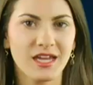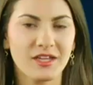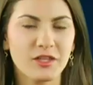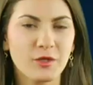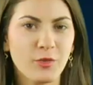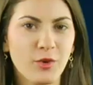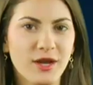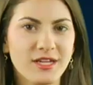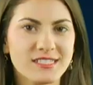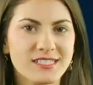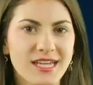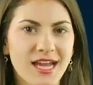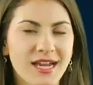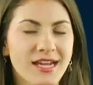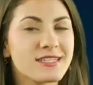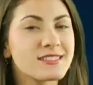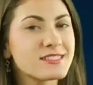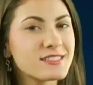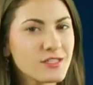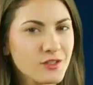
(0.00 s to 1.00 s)
The price
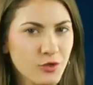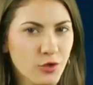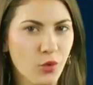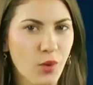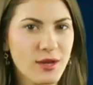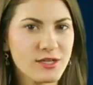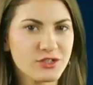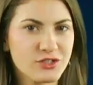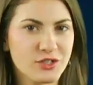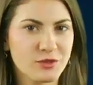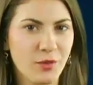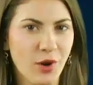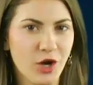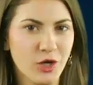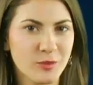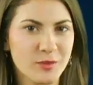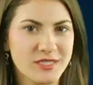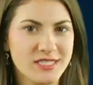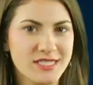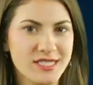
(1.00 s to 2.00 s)
tag is still a question
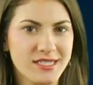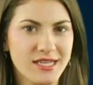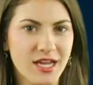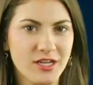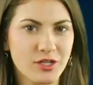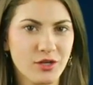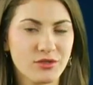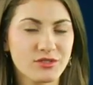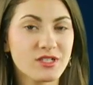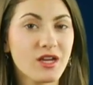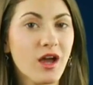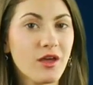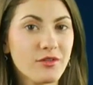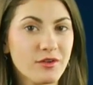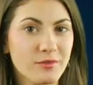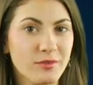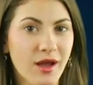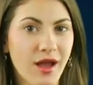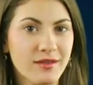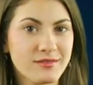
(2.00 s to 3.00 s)
mark, but CNET notes
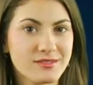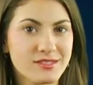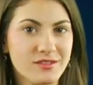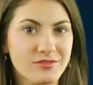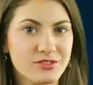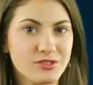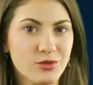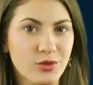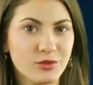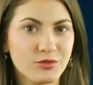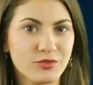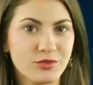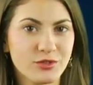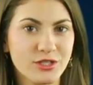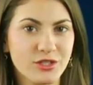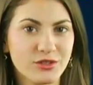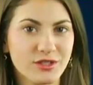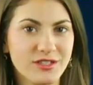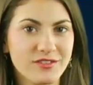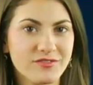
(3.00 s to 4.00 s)
other bots have sold for
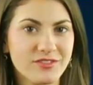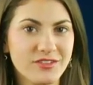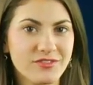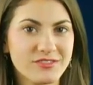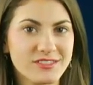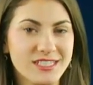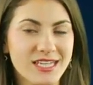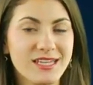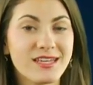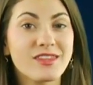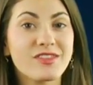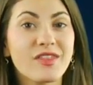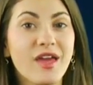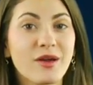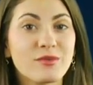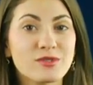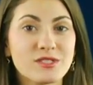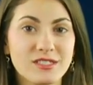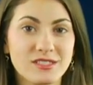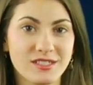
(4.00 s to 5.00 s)
nearly
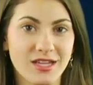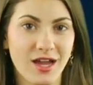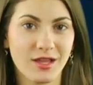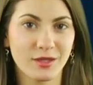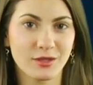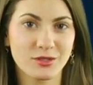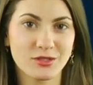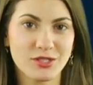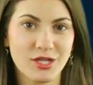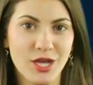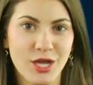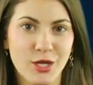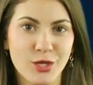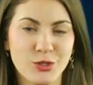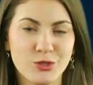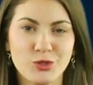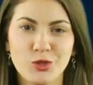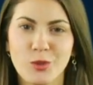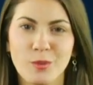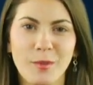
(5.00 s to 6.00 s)
$15,000,
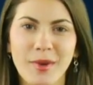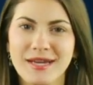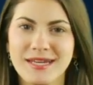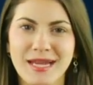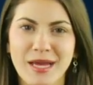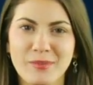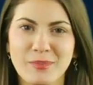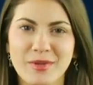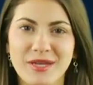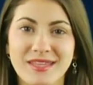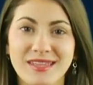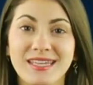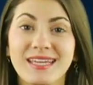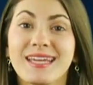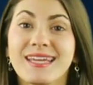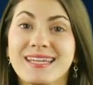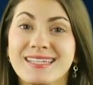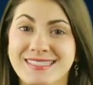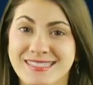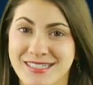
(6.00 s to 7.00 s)
so it might not be the
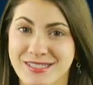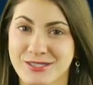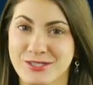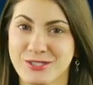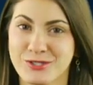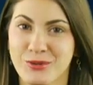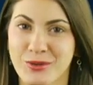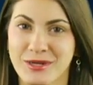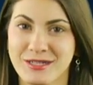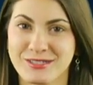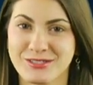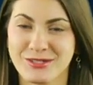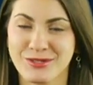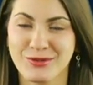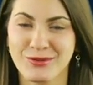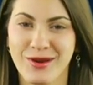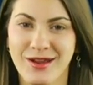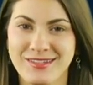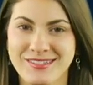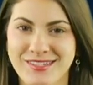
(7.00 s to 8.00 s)
easiest toy to
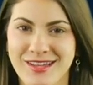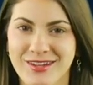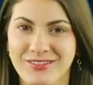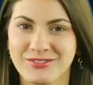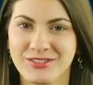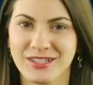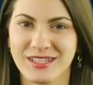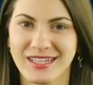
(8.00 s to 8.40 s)
cross off the